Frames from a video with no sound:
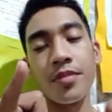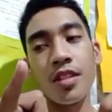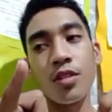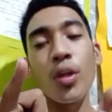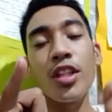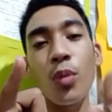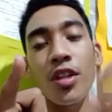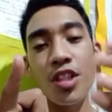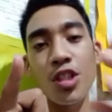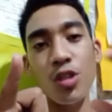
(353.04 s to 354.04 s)

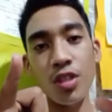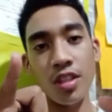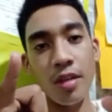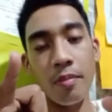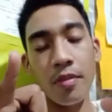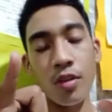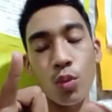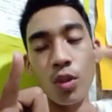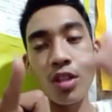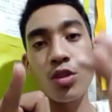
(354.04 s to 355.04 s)
21 years old
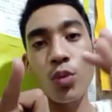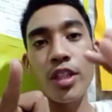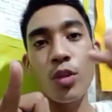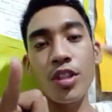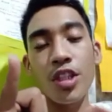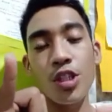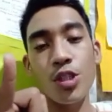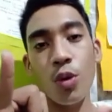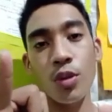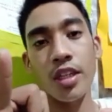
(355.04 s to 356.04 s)
21 years
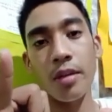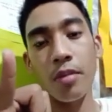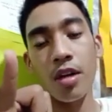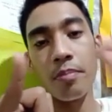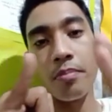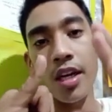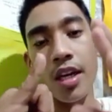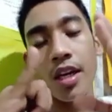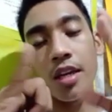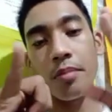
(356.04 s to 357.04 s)
old and above,
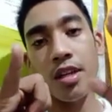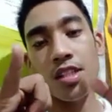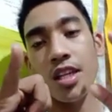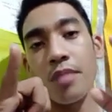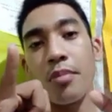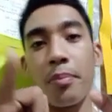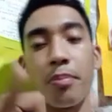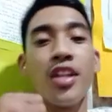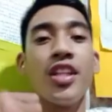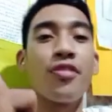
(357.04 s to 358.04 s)
and must have a
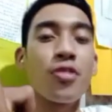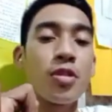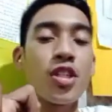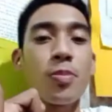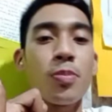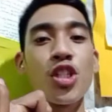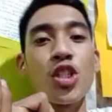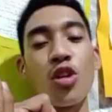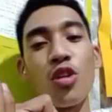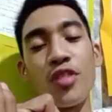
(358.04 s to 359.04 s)

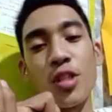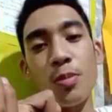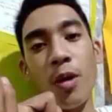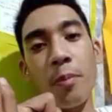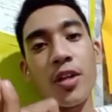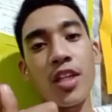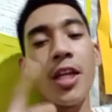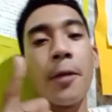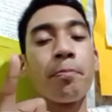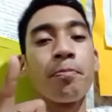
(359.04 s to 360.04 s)
predisposition of his property.
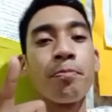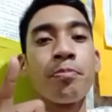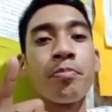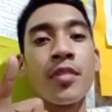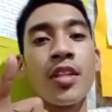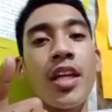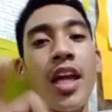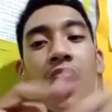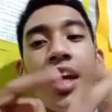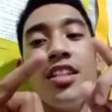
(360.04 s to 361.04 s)

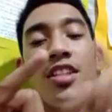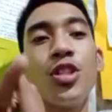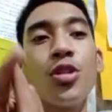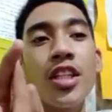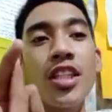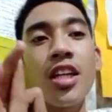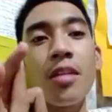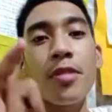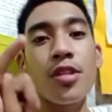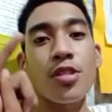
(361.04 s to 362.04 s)
And the juridical
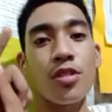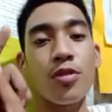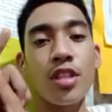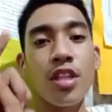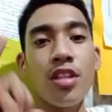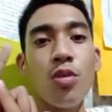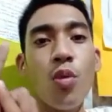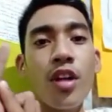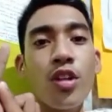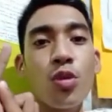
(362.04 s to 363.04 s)
person, who
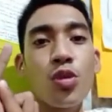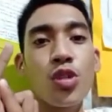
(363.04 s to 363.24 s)
are those